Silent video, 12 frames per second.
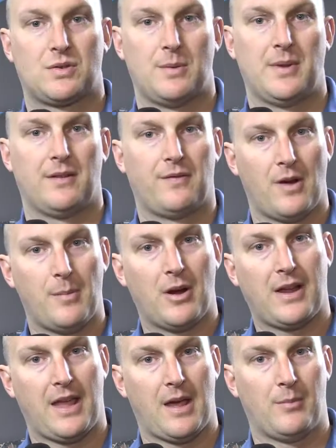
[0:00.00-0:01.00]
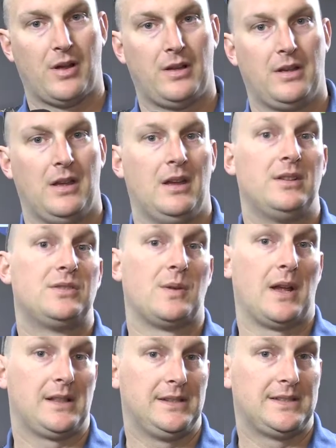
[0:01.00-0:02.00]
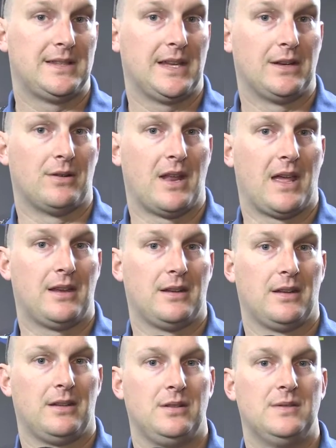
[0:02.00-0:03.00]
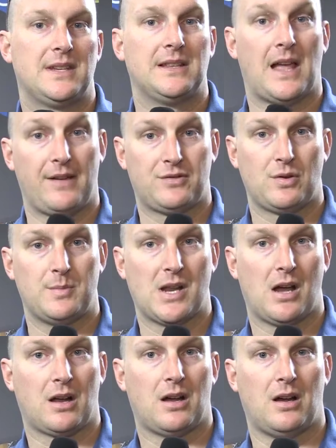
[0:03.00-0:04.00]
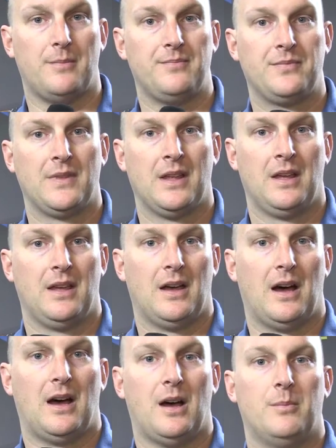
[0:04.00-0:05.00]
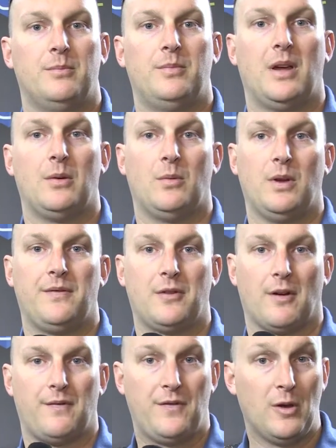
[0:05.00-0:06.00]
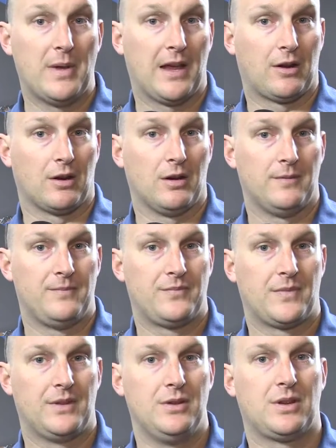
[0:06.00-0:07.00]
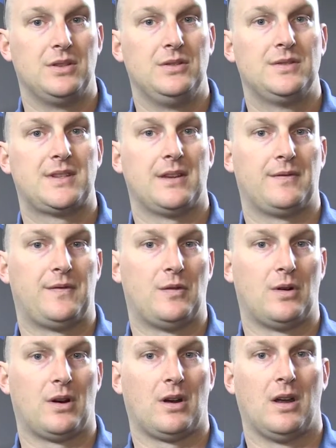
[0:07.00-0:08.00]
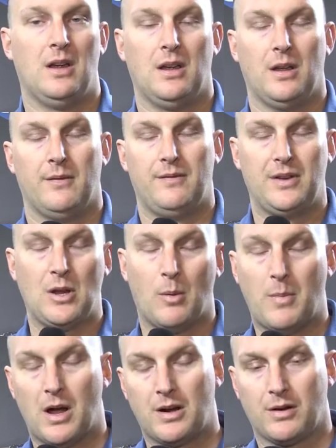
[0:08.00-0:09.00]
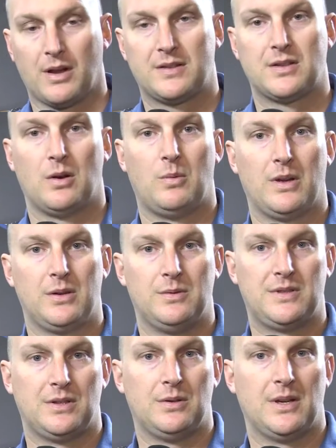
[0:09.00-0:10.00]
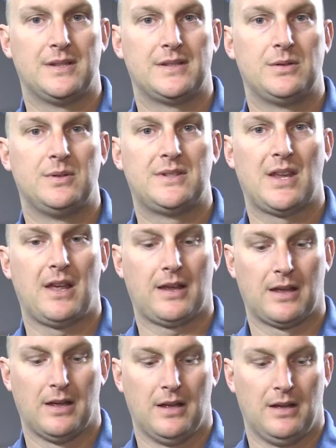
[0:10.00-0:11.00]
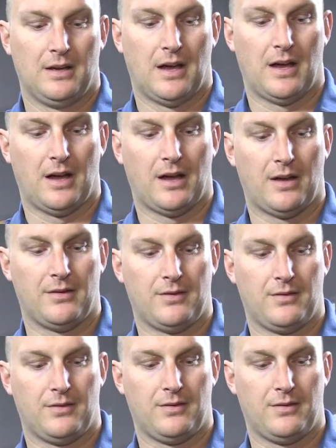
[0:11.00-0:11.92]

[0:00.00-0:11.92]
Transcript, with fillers: streaming from our camera directly to the internet using livestream dot com. Um, but if you're a filmmaker, you can use it for video monitoring. So what you would do is you would take uh,